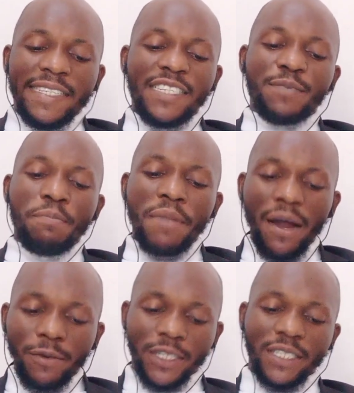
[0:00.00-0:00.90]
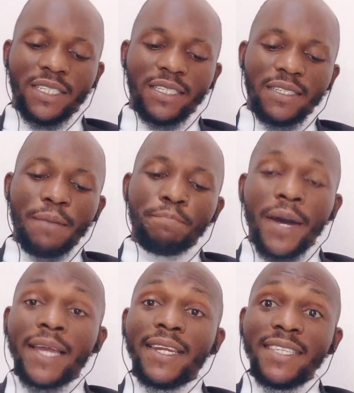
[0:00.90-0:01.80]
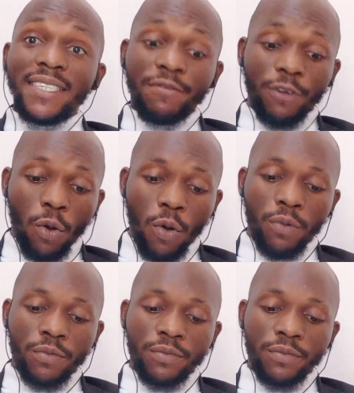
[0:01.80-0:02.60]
is married by native law